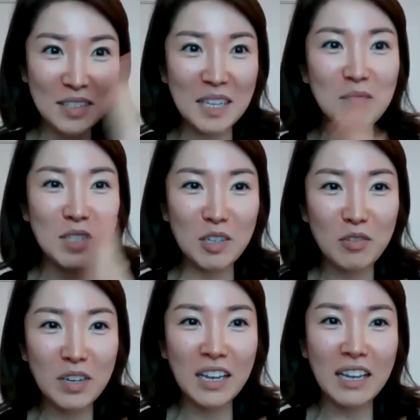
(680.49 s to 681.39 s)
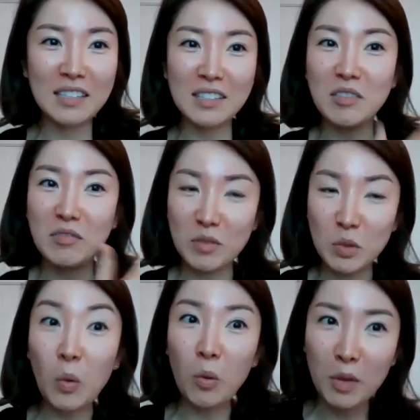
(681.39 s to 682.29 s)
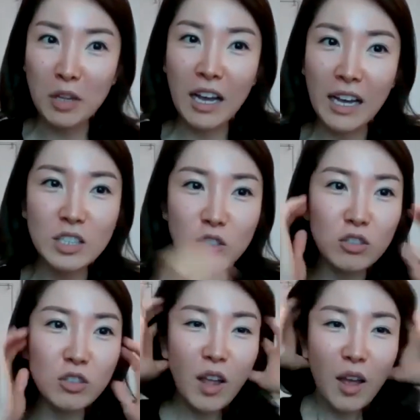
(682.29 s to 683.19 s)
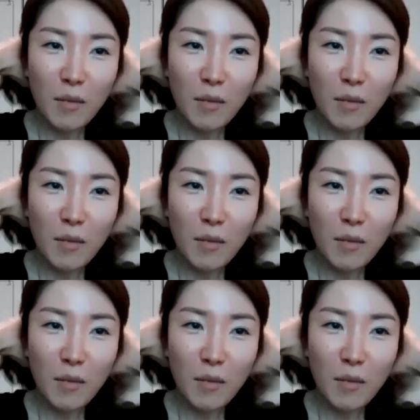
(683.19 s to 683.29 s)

same degree as a normal high school,